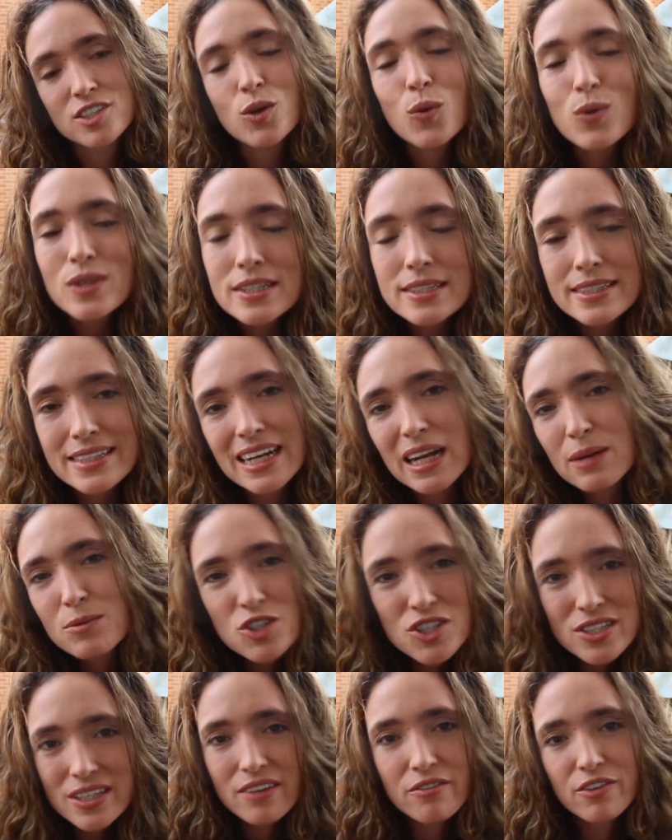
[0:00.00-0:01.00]
So instead, I'm
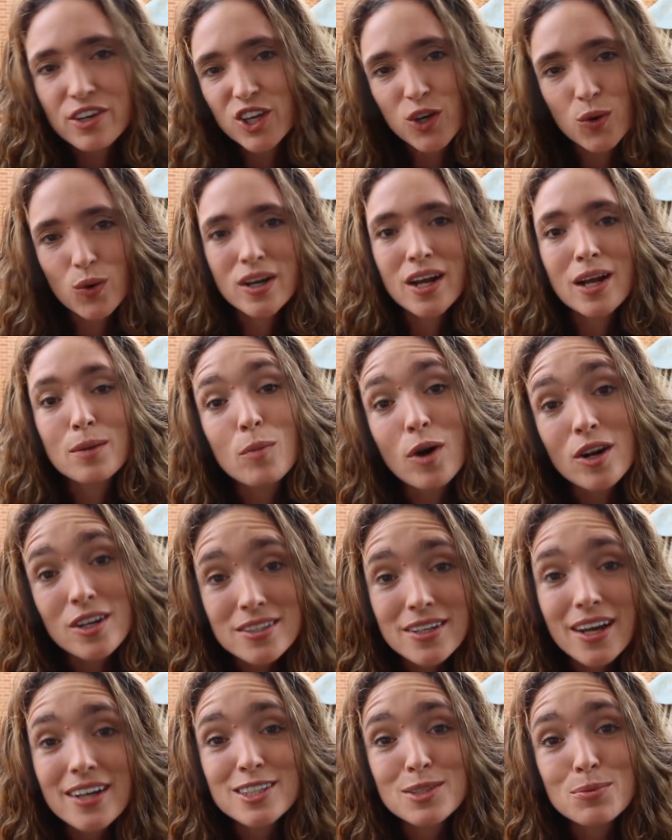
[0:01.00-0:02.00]
just giving you an
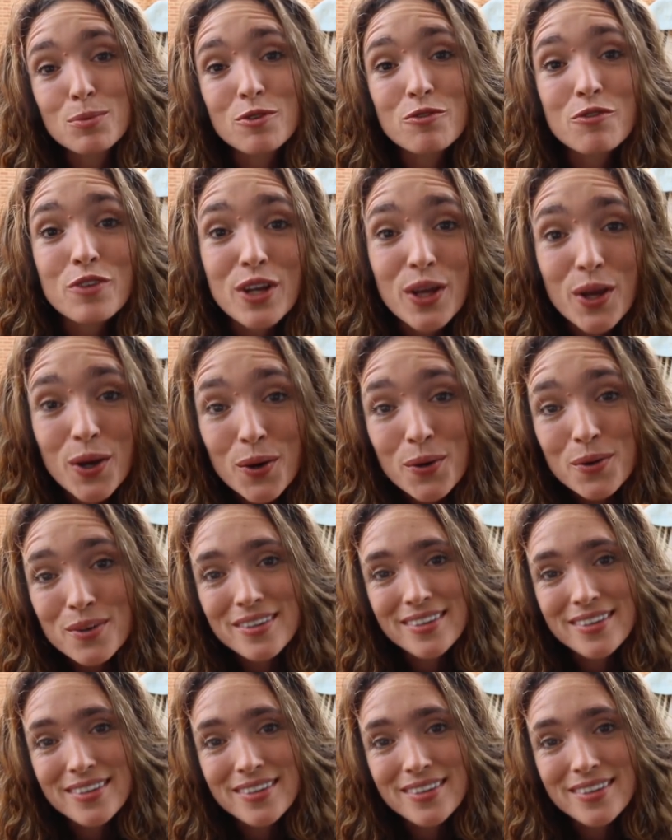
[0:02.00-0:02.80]
unmonetizable video